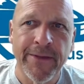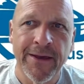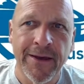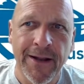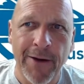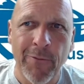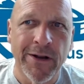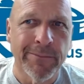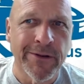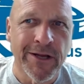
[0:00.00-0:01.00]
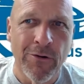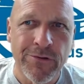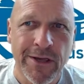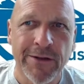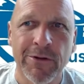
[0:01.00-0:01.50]
and I wound up
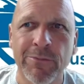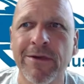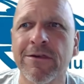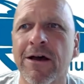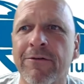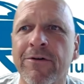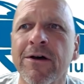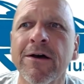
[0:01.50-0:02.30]
negotiating with myself